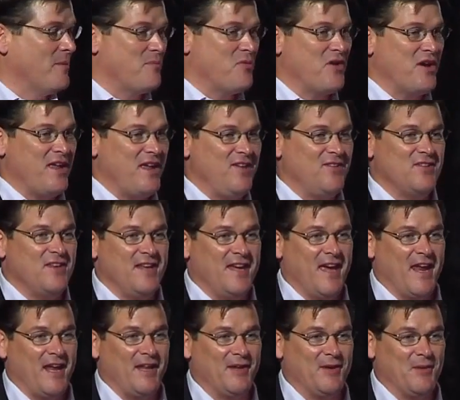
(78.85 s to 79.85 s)
pretty easy to
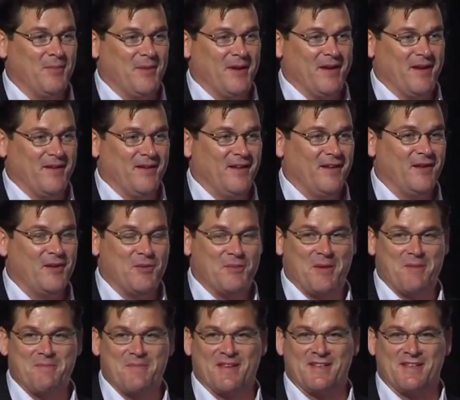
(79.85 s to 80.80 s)
get a little bit